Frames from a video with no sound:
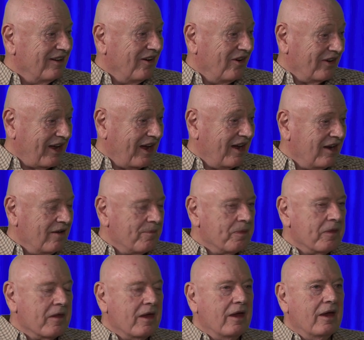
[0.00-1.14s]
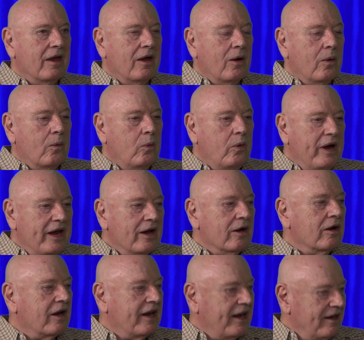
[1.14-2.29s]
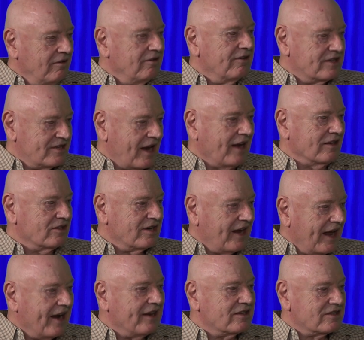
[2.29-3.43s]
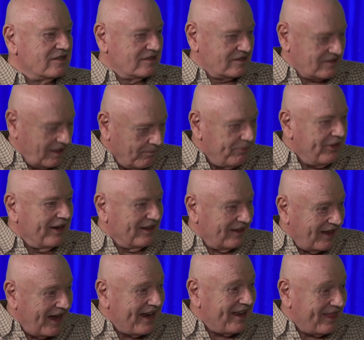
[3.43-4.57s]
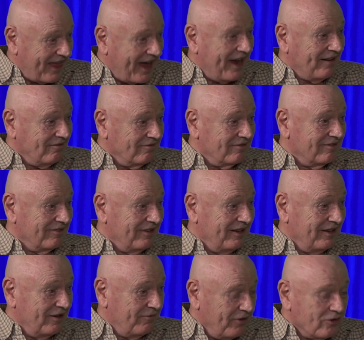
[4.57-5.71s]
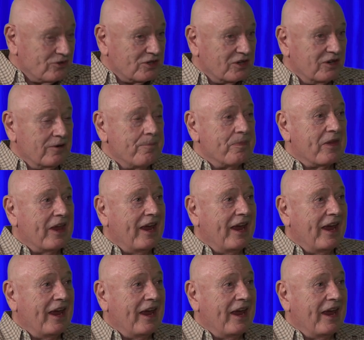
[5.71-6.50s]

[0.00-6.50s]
Okay? We're set to get it something like that in the future.